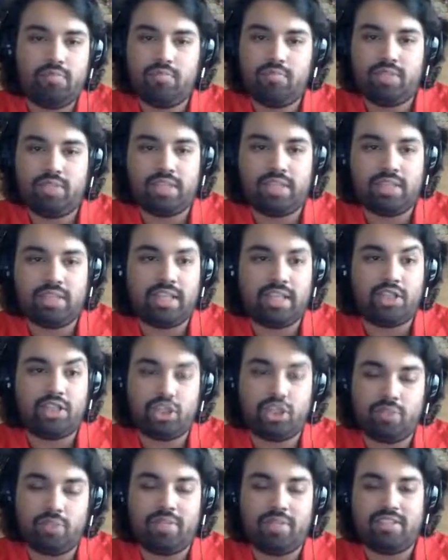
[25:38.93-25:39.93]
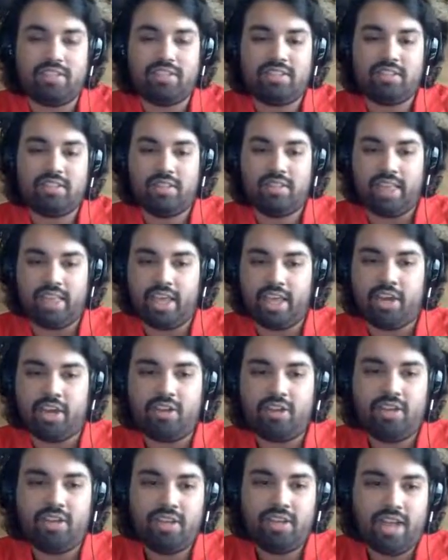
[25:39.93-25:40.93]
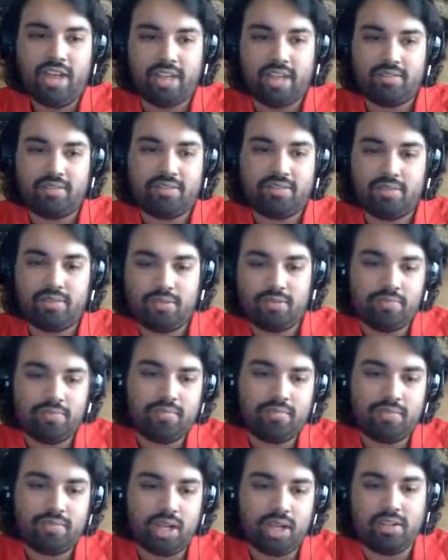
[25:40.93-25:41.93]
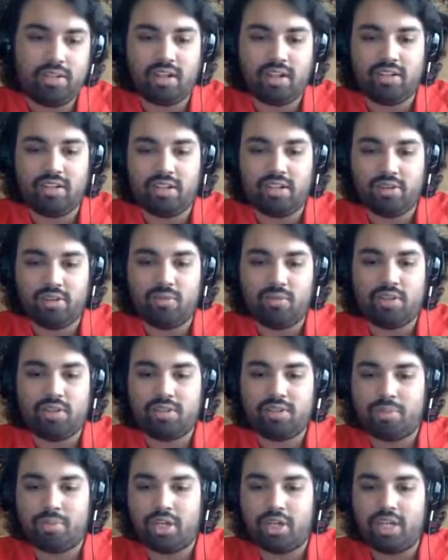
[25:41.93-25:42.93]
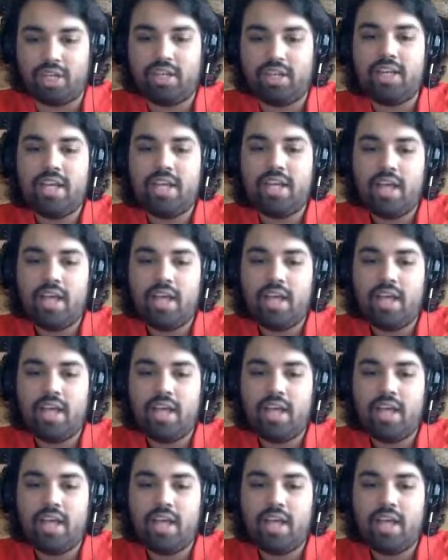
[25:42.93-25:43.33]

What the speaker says: since they should be there and a done deal once you're put in,